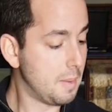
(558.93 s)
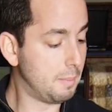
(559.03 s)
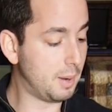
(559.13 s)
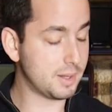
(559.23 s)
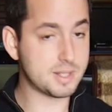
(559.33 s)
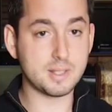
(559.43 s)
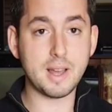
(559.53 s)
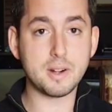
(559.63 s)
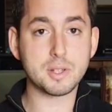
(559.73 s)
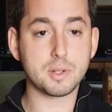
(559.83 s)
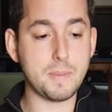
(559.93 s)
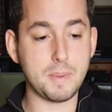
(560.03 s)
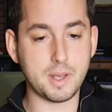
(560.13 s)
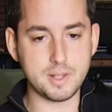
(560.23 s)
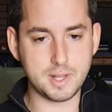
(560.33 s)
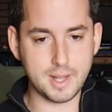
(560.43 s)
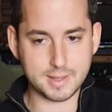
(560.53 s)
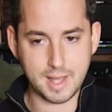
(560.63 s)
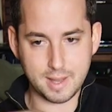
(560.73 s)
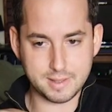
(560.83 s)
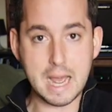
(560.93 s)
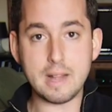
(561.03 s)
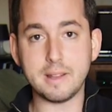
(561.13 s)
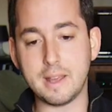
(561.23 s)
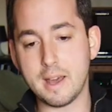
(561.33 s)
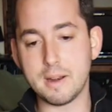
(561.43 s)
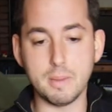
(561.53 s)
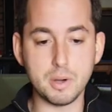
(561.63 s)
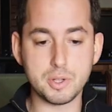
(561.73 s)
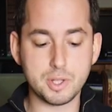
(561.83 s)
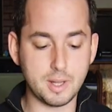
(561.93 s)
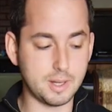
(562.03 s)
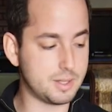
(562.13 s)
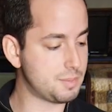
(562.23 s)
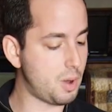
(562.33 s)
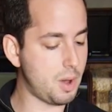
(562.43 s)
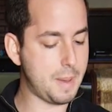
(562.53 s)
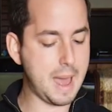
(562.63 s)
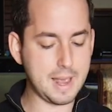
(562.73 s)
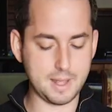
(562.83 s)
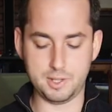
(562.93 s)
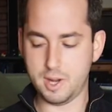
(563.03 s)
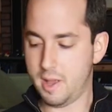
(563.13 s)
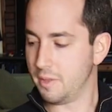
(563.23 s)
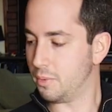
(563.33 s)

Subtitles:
But sliders are great because you get that dolly kind of motion in a small package.